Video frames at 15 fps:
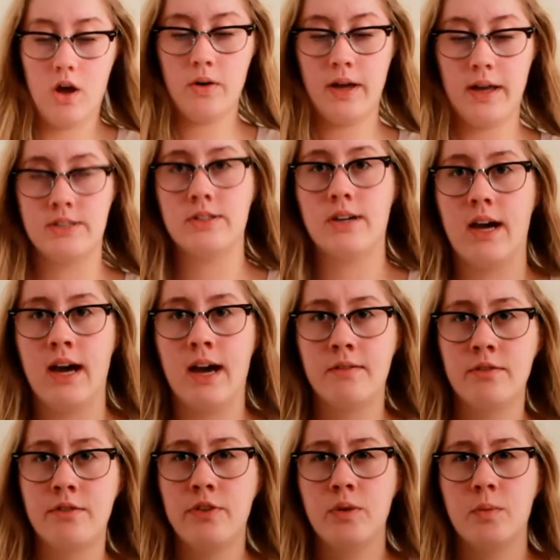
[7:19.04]
Okay, so I
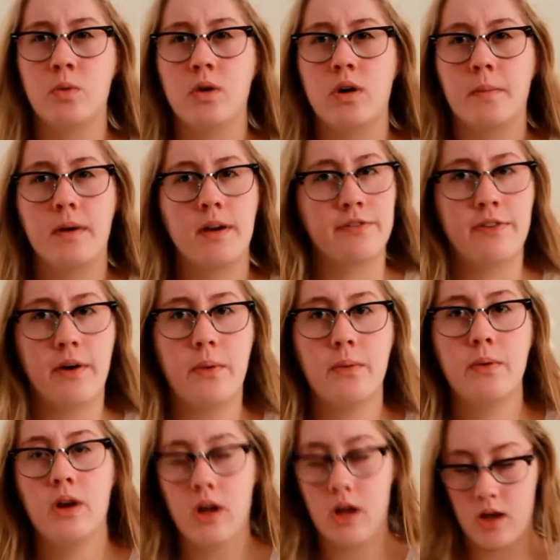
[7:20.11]
have a few more on my
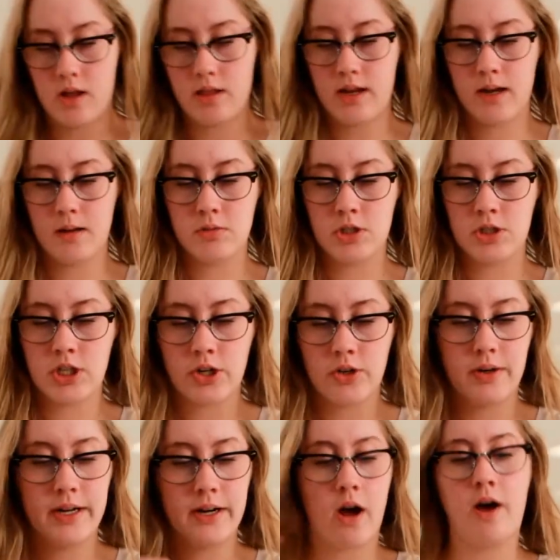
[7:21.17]
phone that I'm just gonna
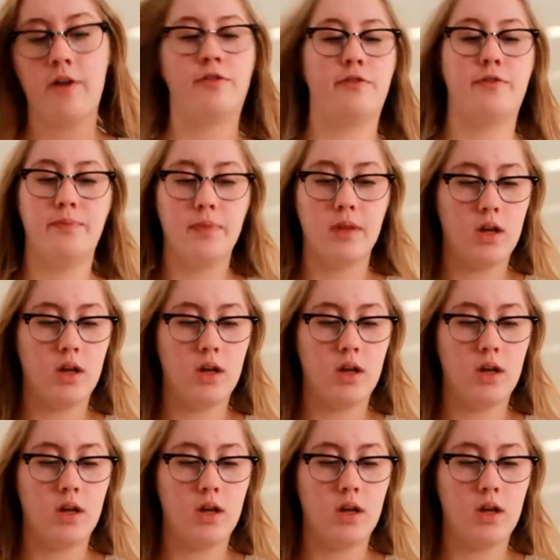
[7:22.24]
read off.